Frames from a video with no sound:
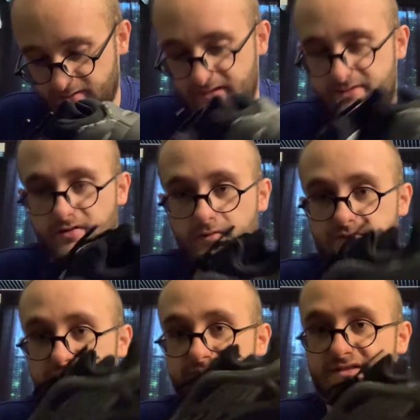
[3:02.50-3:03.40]
in terms
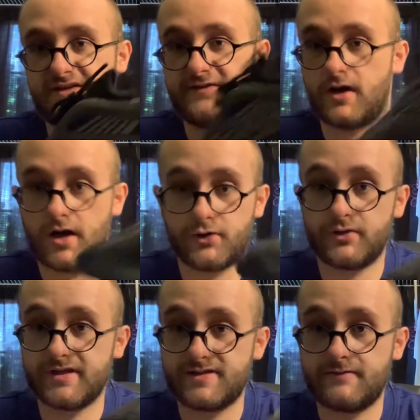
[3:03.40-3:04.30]
of
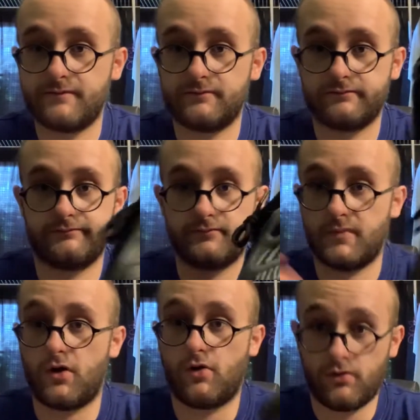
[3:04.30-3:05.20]
700.
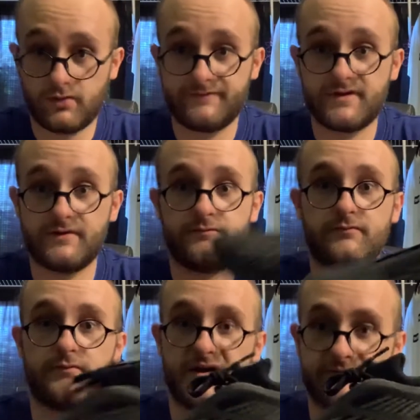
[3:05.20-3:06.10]
All of them,
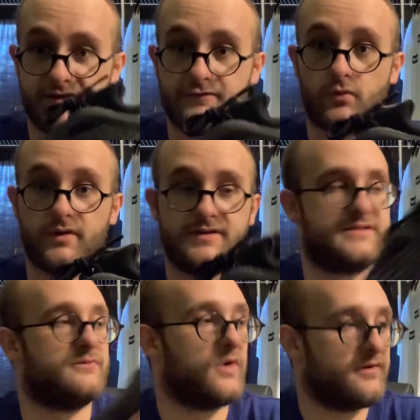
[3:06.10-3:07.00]
my favorite ones,
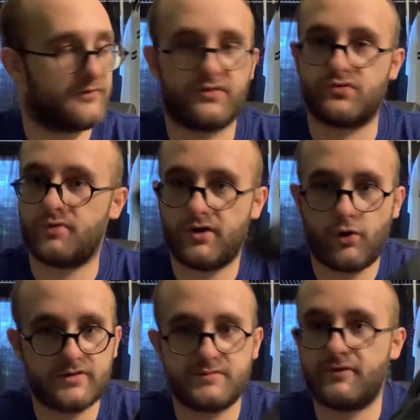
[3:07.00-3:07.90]
the Wave Runners will probably
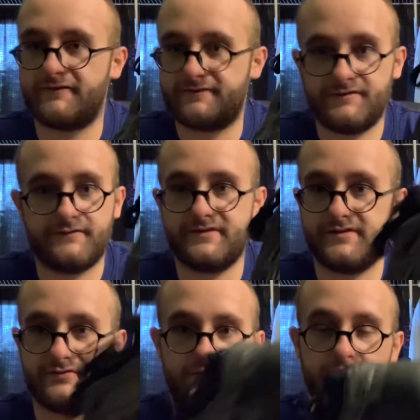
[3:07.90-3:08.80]
always be my favorite
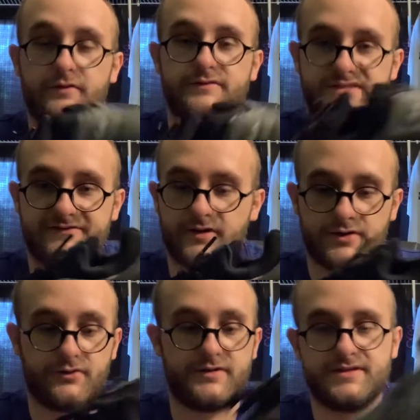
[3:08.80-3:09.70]
V3 or
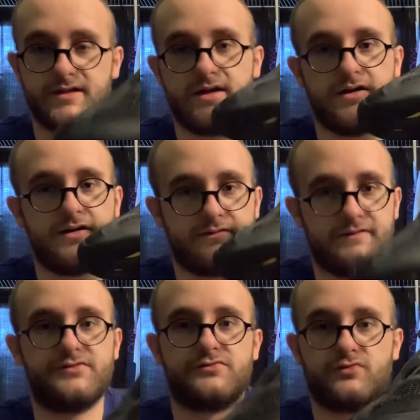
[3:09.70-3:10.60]
700s.
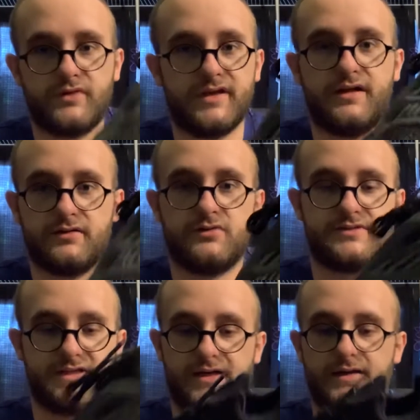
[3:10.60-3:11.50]
These are a really close
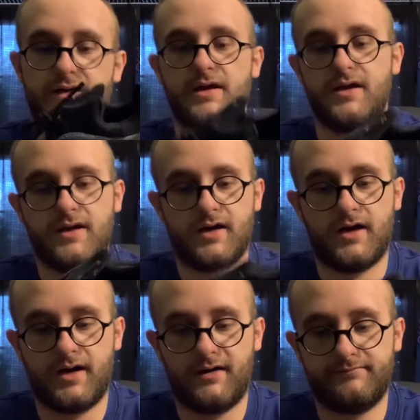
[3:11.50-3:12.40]
second.
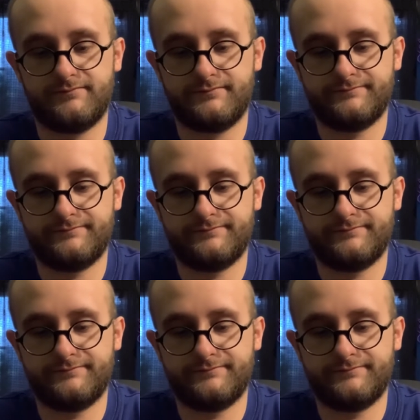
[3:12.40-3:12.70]
Um,